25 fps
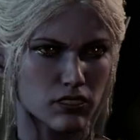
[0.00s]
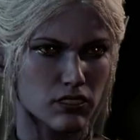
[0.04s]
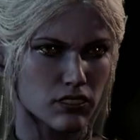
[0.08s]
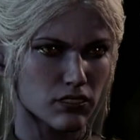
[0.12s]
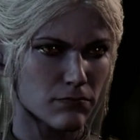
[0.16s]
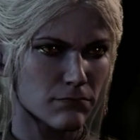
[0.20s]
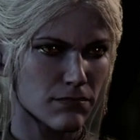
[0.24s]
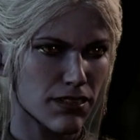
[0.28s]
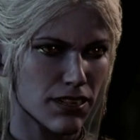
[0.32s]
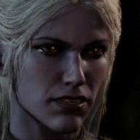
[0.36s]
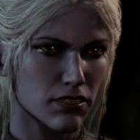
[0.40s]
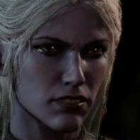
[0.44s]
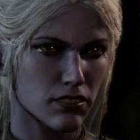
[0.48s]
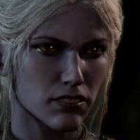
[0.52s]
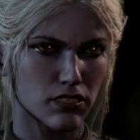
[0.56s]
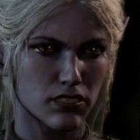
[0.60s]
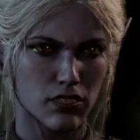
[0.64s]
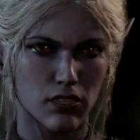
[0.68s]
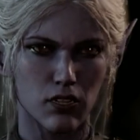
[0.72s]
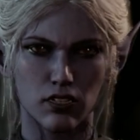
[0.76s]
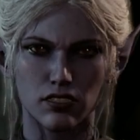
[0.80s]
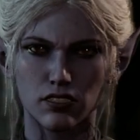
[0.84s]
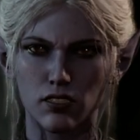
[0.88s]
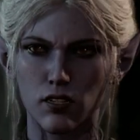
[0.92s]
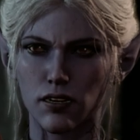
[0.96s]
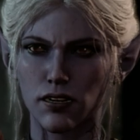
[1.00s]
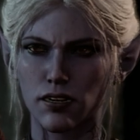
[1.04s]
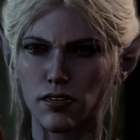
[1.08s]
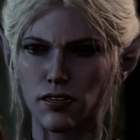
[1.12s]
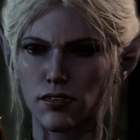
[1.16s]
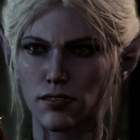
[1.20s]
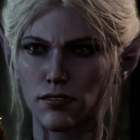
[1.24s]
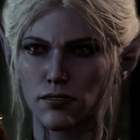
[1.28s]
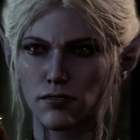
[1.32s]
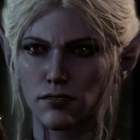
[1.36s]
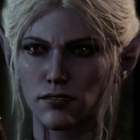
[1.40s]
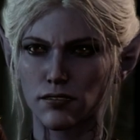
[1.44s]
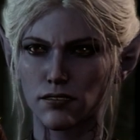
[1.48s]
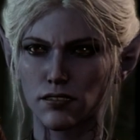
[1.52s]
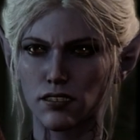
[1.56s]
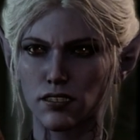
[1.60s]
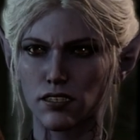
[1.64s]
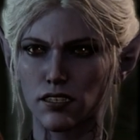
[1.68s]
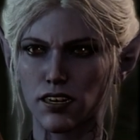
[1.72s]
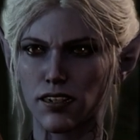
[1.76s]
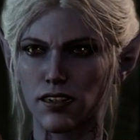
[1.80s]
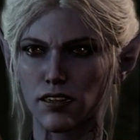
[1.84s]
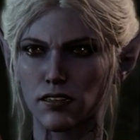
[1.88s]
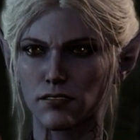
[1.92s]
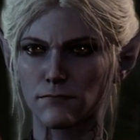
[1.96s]
Speak, true soul.
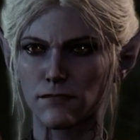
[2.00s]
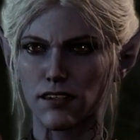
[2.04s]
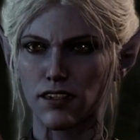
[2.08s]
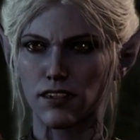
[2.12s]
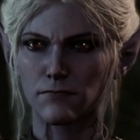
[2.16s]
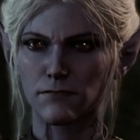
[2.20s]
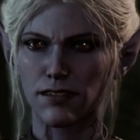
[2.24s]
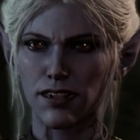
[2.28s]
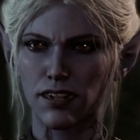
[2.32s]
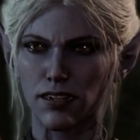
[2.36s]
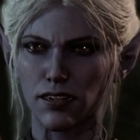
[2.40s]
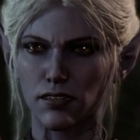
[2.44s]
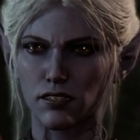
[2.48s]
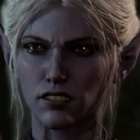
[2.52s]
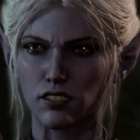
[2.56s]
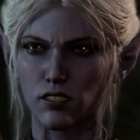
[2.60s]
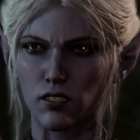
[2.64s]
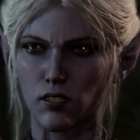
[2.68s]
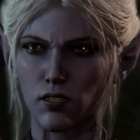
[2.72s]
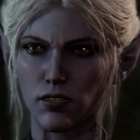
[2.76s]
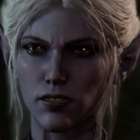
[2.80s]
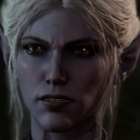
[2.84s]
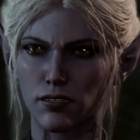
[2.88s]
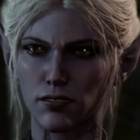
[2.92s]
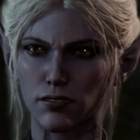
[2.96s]
The hunt must begin soon.